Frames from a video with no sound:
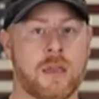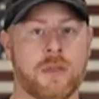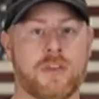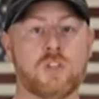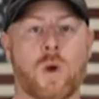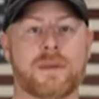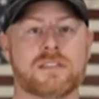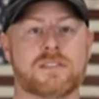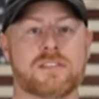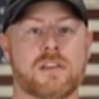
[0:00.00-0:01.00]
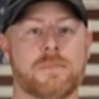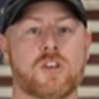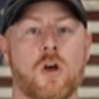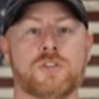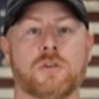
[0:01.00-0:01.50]
This webbing system is
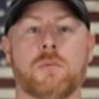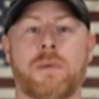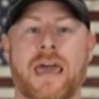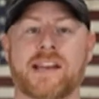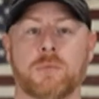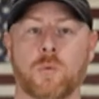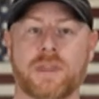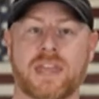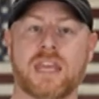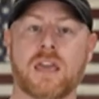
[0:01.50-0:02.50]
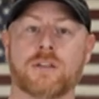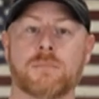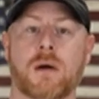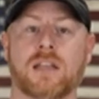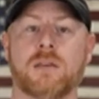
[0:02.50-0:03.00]
also compatible with any other
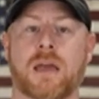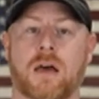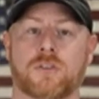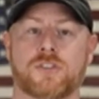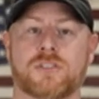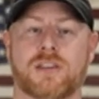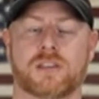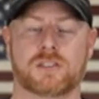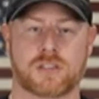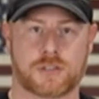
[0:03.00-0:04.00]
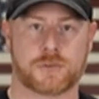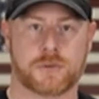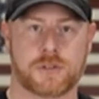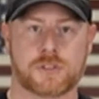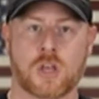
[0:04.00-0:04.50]
MOLLE pouches and
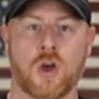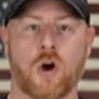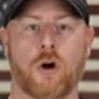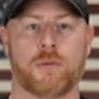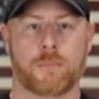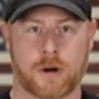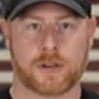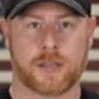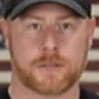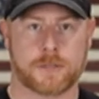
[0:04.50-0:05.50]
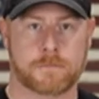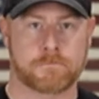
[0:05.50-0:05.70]
accessories on the market.